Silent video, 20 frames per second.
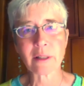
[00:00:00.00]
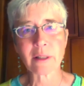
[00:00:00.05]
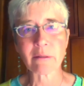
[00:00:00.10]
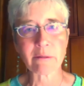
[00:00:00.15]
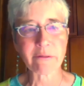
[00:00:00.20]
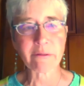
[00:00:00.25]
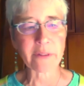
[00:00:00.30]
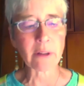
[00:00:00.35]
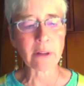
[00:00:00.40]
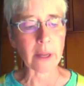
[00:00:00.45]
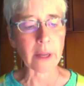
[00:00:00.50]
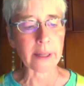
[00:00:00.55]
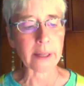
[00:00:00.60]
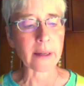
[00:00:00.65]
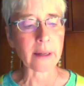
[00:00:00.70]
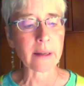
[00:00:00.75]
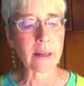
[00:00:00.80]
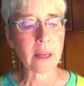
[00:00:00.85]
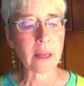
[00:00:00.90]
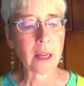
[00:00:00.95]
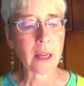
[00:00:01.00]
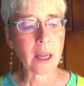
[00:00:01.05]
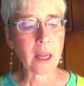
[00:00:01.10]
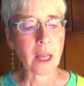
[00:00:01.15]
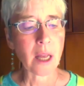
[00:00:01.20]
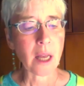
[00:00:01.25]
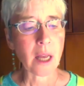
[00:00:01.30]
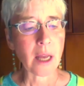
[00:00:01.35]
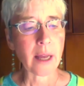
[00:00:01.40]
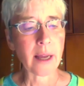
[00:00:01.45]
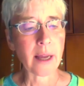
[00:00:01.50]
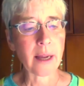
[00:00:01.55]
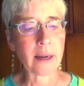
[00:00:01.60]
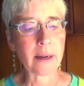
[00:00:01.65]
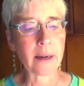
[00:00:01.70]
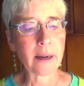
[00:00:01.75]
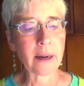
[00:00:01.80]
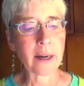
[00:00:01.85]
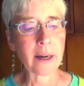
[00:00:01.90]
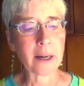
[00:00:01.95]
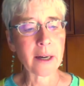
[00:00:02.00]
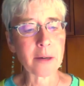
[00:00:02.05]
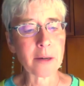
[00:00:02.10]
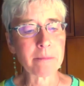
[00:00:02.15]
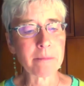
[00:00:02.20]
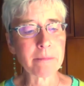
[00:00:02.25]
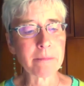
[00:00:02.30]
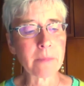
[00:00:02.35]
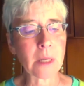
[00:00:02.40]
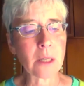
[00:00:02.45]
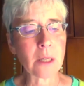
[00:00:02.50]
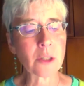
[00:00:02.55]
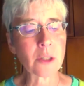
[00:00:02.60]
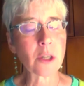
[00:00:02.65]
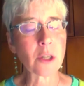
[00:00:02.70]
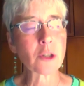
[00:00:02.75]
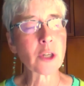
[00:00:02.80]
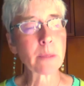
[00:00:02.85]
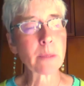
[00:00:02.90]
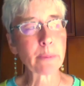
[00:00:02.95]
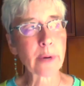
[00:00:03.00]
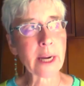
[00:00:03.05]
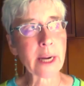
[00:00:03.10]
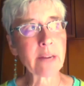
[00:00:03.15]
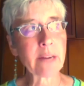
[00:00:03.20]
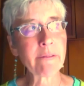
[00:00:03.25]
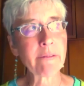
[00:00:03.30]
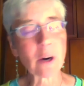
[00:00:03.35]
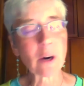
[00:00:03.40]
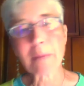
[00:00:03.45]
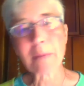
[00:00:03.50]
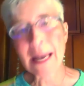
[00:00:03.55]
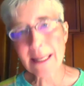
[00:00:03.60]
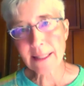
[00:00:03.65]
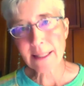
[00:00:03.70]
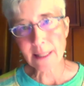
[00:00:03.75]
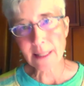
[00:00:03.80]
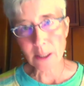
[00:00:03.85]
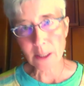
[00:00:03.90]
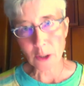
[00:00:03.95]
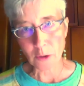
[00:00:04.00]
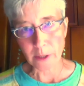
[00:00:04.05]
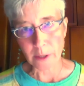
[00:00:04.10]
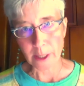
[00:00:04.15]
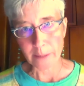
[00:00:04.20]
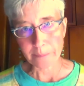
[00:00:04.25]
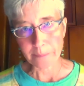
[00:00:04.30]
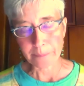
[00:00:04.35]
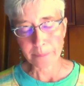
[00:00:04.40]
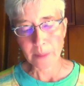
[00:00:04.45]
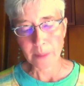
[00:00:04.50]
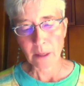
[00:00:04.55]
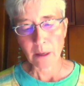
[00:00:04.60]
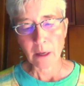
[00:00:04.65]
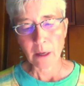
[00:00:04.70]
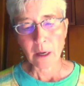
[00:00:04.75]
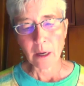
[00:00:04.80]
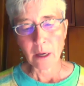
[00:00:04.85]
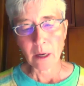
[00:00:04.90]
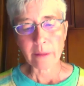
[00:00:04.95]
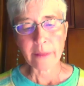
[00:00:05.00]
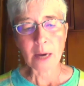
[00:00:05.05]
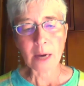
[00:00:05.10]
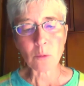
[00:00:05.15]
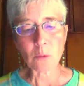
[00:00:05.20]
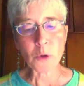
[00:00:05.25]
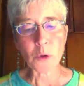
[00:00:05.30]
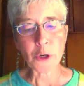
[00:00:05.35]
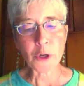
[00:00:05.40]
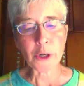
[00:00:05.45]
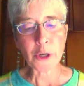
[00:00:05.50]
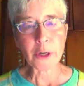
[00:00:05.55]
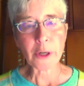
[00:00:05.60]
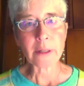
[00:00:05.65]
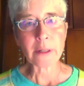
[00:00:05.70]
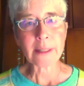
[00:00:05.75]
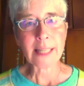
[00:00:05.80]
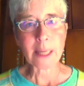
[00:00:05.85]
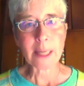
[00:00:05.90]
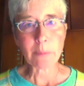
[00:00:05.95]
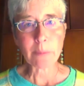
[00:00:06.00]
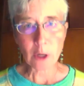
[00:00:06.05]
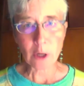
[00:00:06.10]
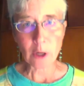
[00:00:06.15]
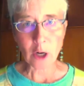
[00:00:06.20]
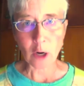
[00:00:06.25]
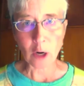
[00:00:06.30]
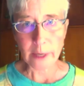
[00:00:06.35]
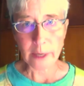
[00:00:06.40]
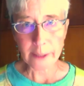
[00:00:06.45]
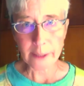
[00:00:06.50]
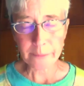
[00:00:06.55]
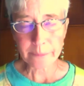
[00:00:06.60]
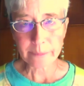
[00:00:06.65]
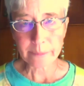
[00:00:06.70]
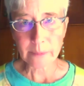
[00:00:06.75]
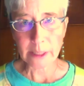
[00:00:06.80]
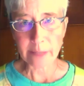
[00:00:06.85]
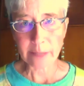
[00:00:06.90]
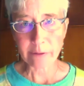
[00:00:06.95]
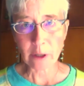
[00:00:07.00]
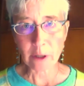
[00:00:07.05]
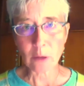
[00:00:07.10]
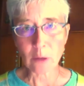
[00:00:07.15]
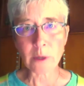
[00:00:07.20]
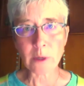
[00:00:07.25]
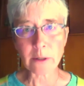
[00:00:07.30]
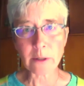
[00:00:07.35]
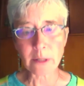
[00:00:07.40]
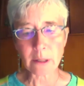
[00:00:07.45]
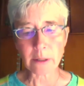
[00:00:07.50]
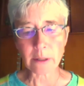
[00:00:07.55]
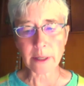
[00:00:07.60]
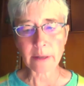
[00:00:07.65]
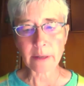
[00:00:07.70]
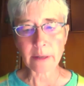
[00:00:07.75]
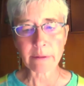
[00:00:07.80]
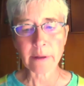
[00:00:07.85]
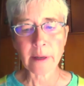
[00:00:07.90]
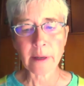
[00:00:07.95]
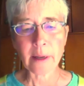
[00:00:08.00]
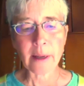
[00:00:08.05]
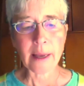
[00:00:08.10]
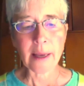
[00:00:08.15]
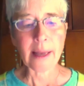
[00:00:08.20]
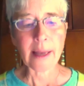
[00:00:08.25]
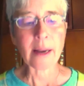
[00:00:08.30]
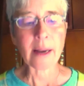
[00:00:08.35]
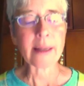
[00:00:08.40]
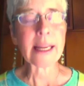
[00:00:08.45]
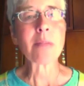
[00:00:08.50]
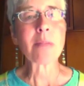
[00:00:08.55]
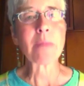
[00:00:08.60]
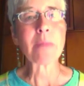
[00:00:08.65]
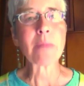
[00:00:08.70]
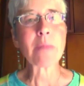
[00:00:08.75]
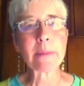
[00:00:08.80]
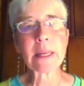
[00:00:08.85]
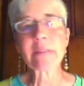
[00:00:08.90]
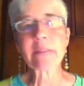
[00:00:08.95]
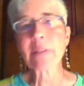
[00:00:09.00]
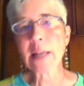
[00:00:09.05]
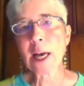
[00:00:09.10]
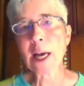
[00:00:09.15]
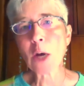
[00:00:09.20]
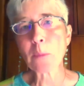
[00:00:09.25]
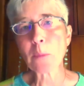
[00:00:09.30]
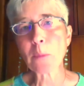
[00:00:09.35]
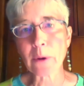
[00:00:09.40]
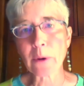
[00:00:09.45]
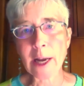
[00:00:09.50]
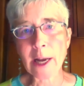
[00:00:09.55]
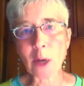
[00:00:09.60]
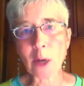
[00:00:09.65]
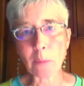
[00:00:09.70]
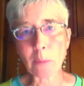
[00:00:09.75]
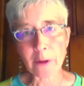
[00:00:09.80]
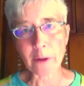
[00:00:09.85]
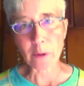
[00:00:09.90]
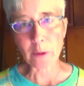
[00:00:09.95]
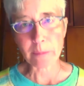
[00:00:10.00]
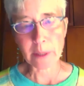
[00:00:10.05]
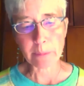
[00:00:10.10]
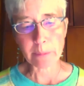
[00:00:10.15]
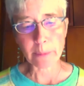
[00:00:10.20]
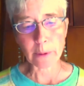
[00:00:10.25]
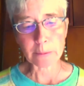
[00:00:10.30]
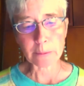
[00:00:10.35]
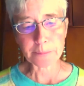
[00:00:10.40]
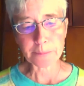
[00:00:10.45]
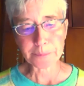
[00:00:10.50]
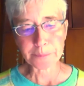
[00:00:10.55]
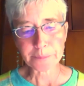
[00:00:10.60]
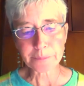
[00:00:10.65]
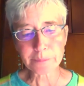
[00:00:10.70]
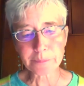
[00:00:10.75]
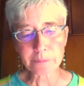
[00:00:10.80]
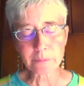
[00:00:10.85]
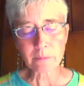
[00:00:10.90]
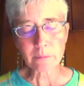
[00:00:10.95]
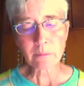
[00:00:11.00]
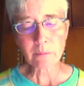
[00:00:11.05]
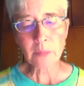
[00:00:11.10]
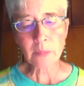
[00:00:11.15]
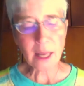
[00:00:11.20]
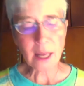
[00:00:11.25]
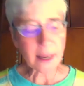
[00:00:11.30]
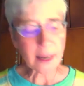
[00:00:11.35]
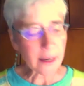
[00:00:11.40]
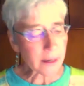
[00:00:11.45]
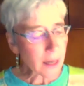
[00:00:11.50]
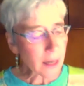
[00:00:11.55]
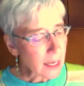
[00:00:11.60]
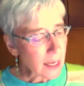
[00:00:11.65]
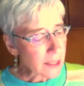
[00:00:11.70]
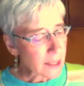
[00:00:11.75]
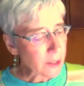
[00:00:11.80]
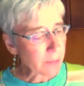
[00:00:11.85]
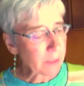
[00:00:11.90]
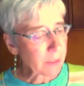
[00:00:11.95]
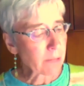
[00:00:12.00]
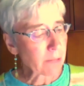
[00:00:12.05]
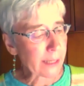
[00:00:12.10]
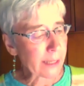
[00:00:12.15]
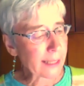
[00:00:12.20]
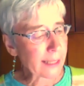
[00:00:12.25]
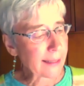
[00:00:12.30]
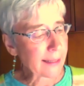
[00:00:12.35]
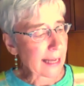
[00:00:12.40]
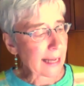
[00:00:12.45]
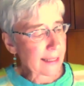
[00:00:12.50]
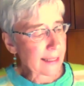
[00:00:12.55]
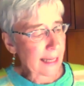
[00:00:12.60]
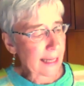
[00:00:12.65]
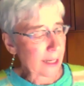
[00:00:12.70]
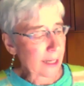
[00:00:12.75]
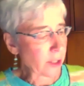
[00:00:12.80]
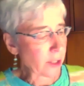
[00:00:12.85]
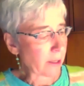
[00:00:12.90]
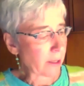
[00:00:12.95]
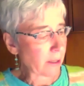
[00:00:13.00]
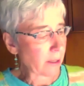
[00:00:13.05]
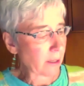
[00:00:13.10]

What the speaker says: feel like it. And so she prayed for a medicine dream. that would keep her going, give her a will to live, and maybe even help her help other people. And so I'm going to read that section